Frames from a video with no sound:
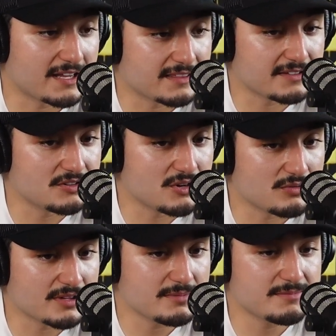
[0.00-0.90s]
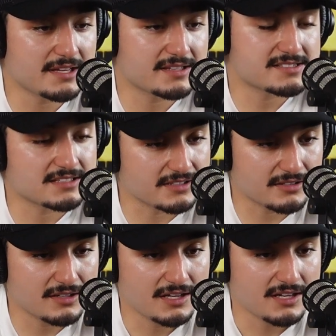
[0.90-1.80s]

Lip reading: And, let me make this clear.